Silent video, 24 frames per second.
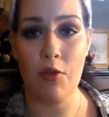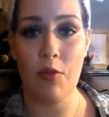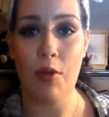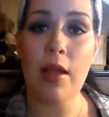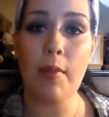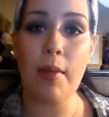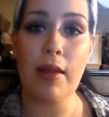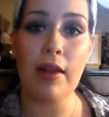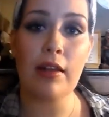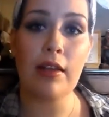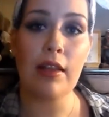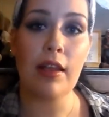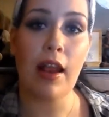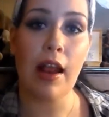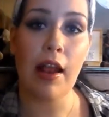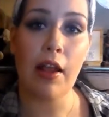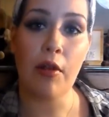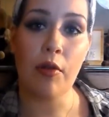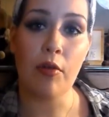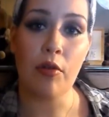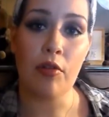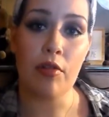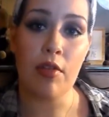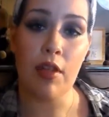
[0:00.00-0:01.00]
He recommended
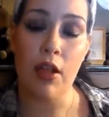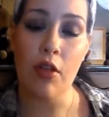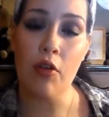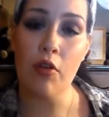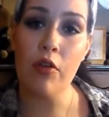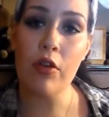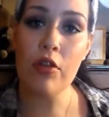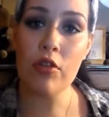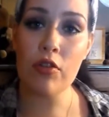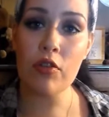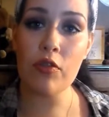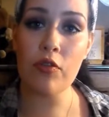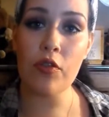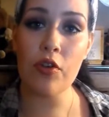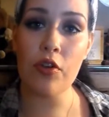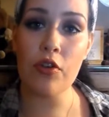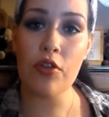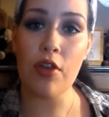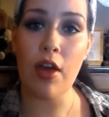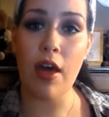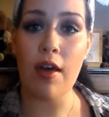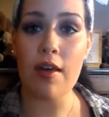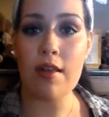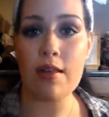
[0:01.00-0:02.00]
that I go to St.
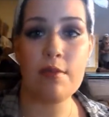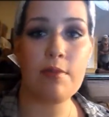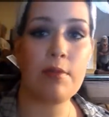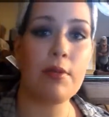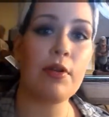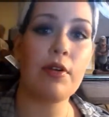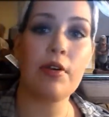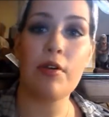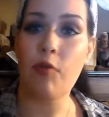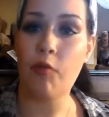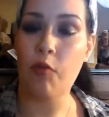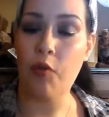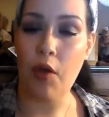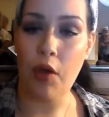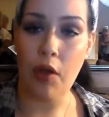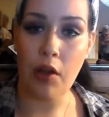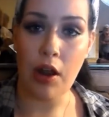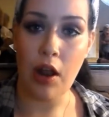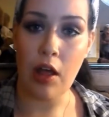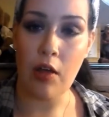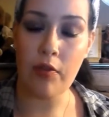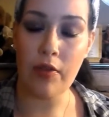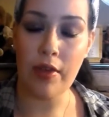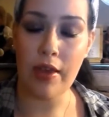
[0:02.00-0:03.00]
Christopher's Hospital in
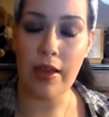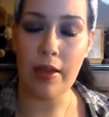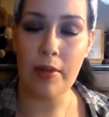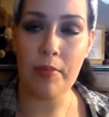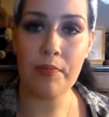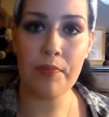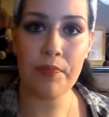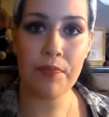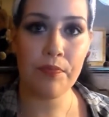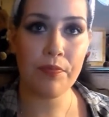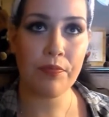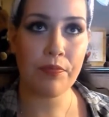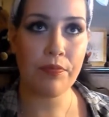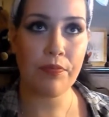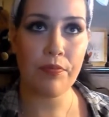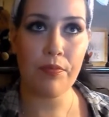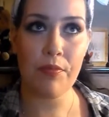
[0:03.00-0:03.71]
Philadelphia.